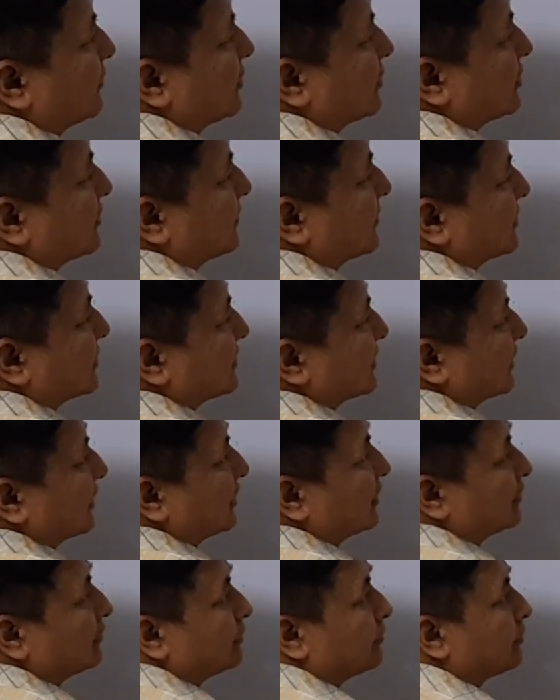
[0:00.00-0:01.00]
meter per
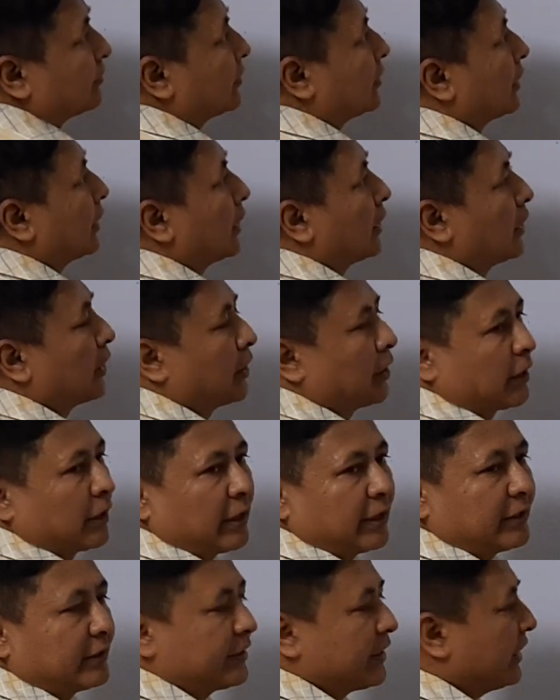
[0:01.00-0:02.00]
second,
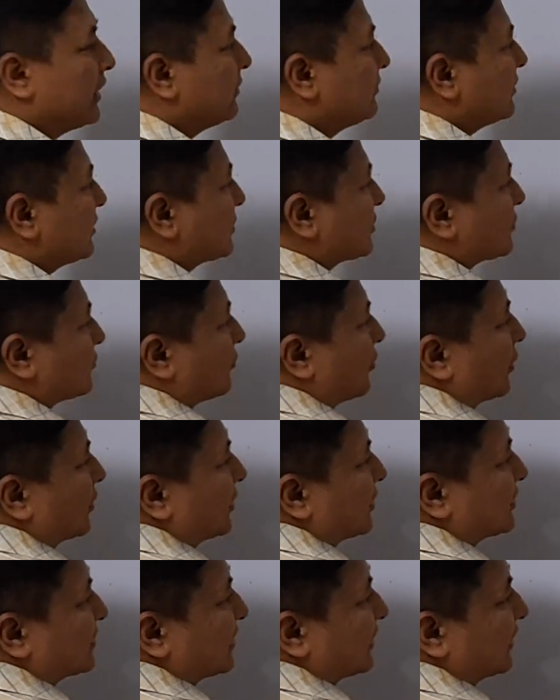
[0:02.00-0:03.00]
and time is
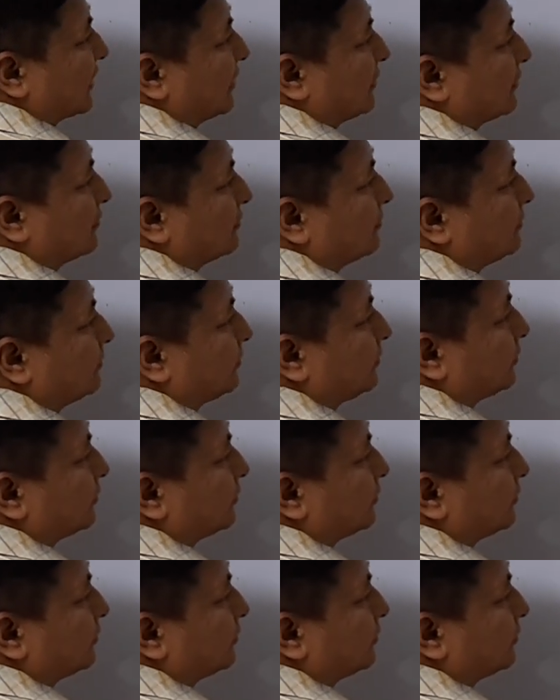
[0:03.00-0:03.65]
40 seconds.